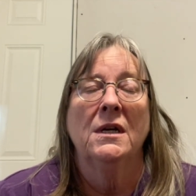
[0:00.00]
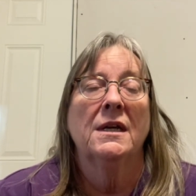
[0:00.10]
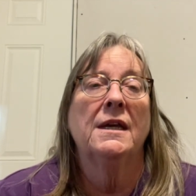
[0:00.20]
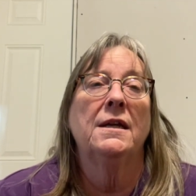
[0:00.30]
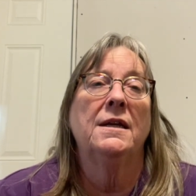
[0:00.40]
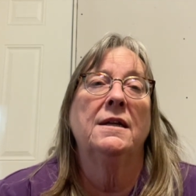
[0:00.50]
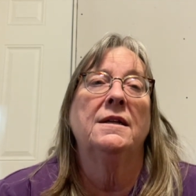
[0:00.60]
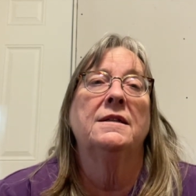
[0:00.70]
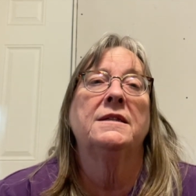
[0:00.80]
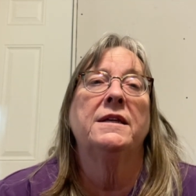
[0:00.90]
get in
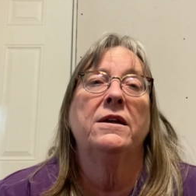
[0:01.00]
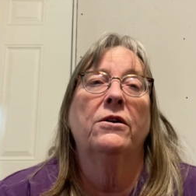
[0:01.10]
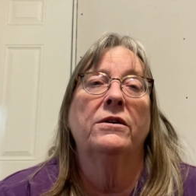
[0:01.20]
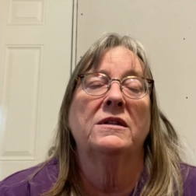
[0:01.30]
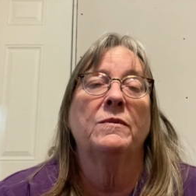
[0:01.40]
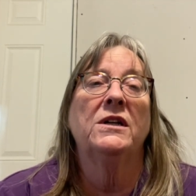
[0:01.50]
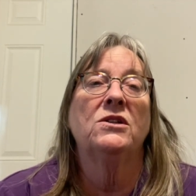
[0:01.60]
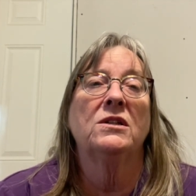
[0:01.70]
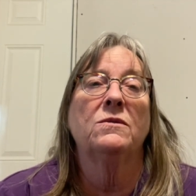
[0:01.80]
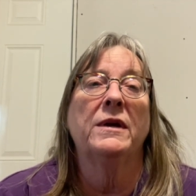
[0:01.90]
and see her as much
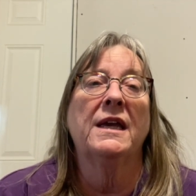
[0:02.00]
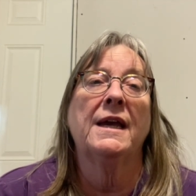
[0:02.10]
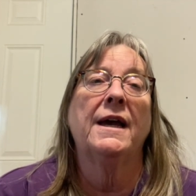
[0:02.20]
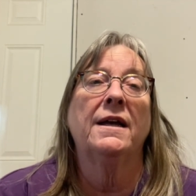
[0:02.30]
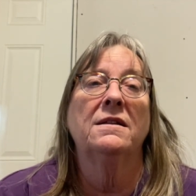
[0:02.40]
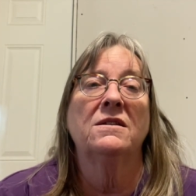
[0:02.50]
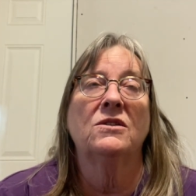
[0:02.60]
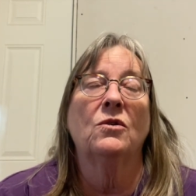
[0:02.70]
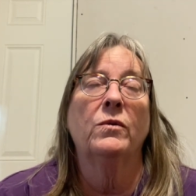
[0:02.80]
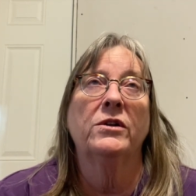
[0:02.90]
as we can.
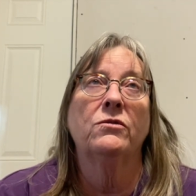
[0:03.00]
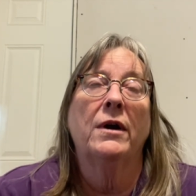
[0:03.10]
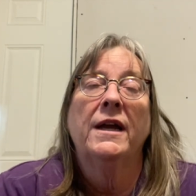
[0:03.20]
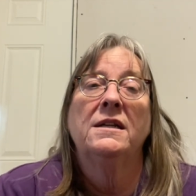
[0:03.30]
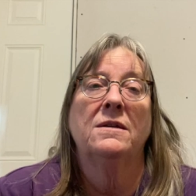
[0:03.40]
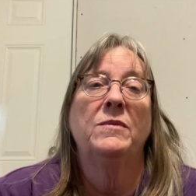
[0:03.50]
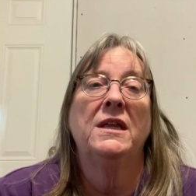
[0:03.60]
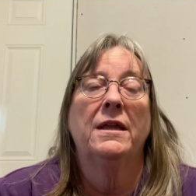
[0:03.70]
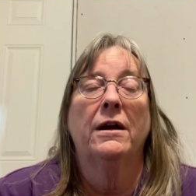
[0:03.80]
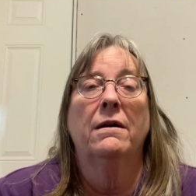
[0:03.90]
So we're trying to be
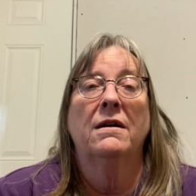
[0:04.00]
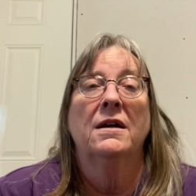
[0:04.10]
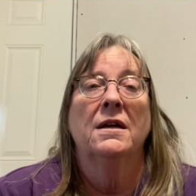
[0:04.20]
there,